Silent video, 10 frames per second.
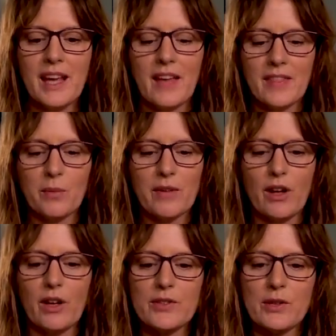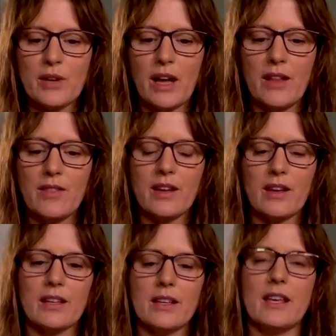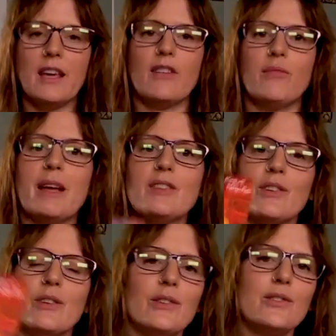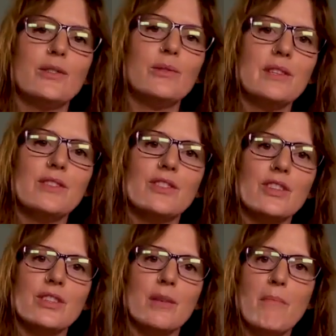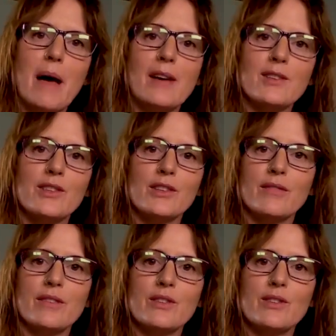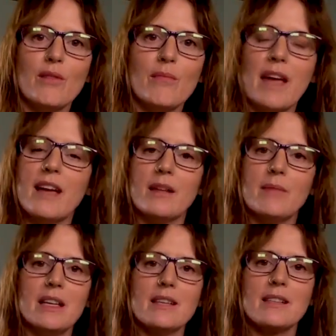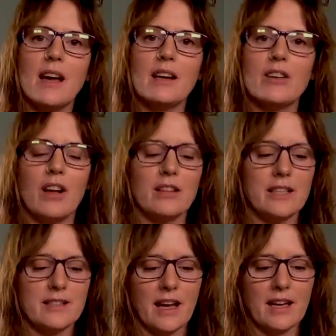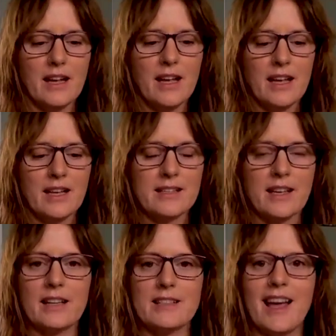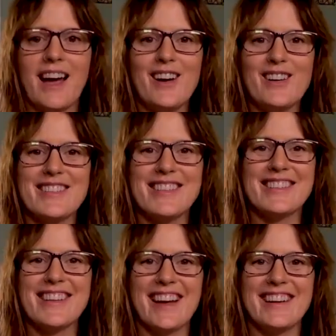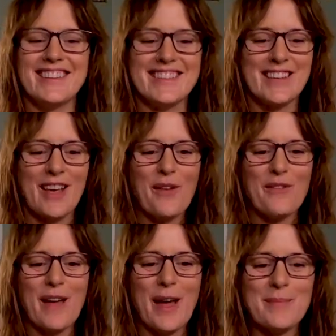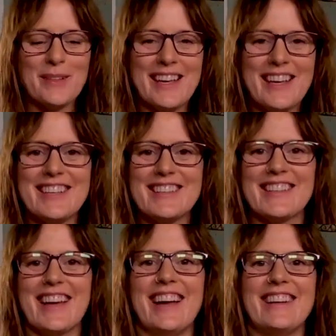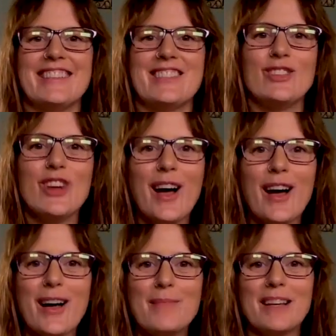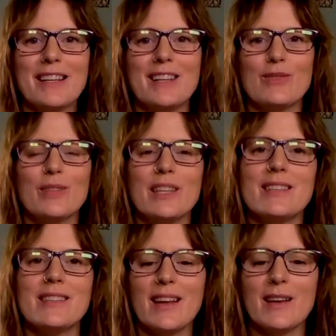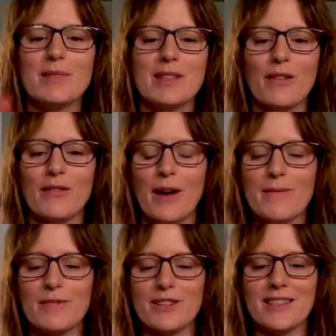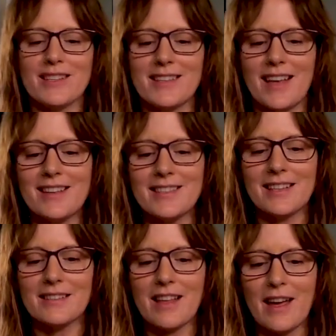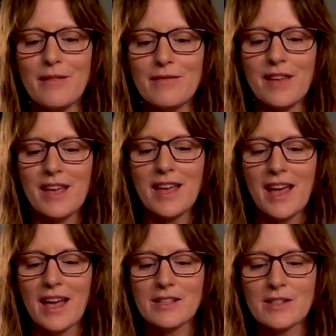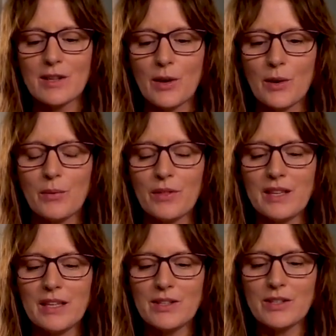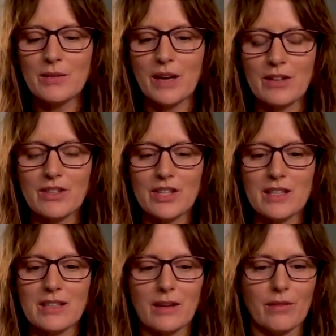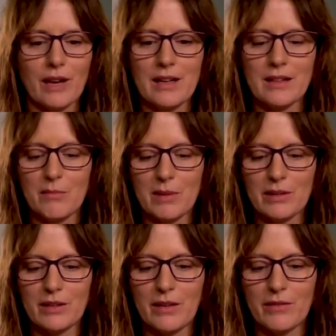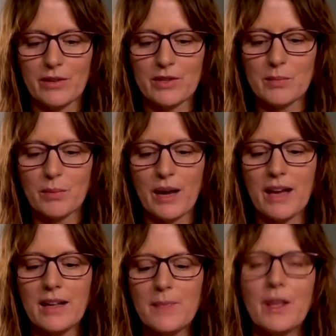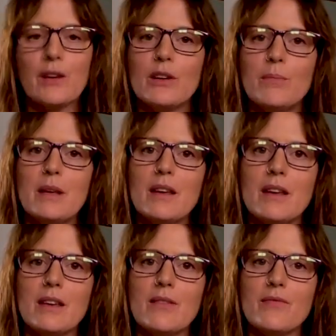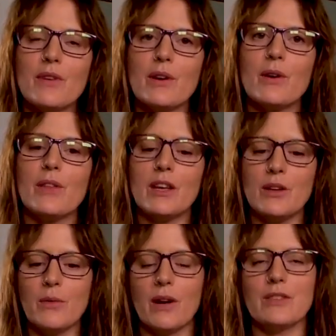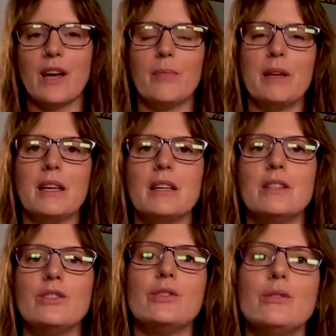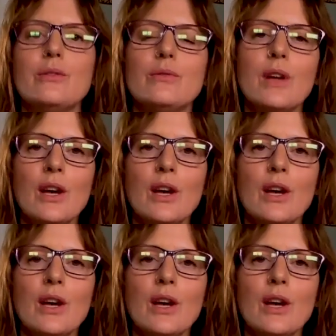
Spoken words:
And then we've also got the King of Pentacles, who is just the master of his domain. I mean, he's got it all. He's got his house, he's got his family, he's got his job, like he's really set himself up for success in life. And so with these two energies, like right in the middle of your spread, it could be, Virgo, that you are tapping into